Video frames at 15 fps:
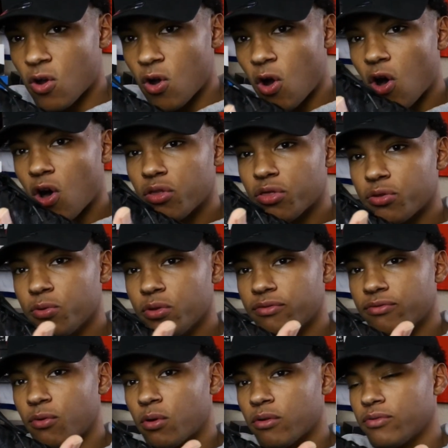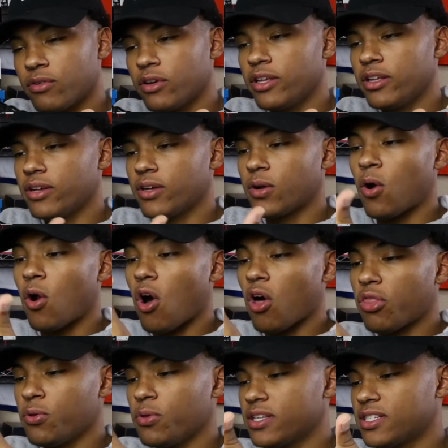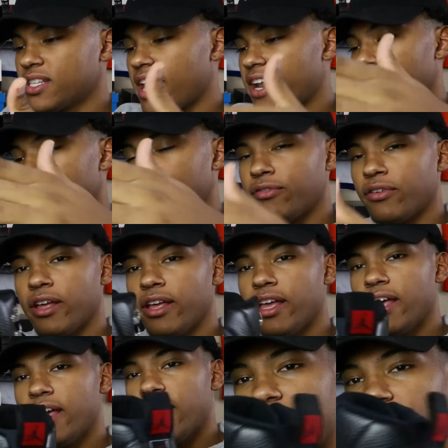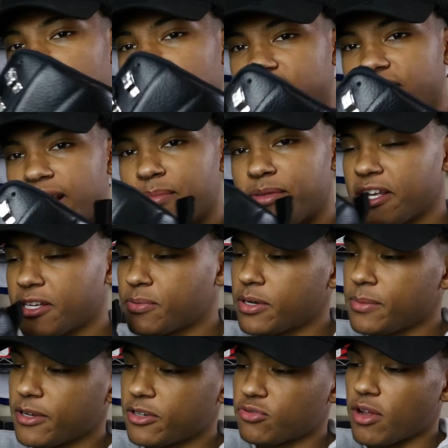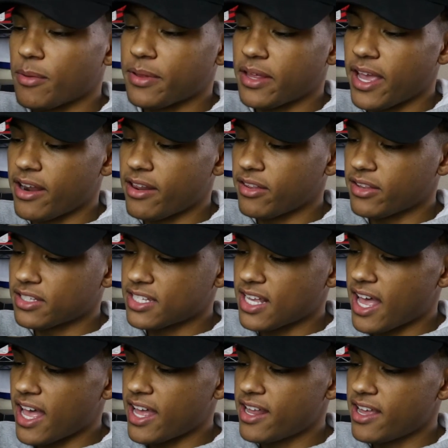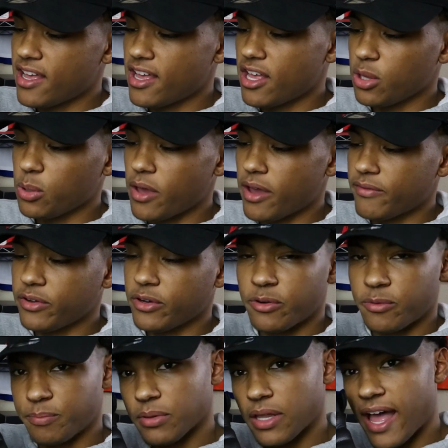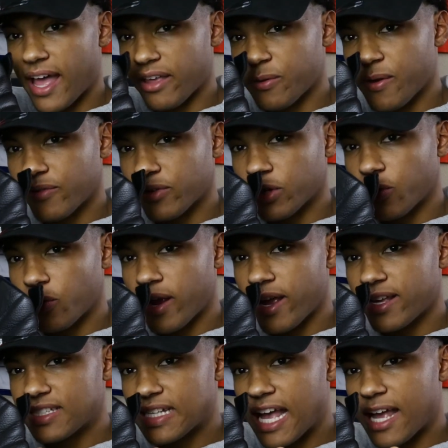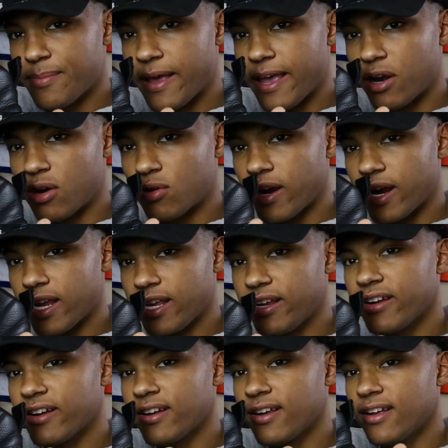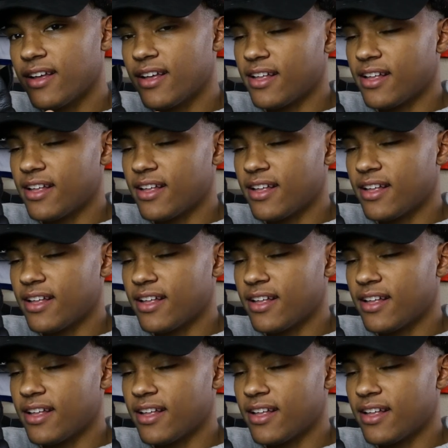all through the forefoot or all through the side of the foot and the same thing's pretty much replicated on the side you have your black you have your gray side panel right here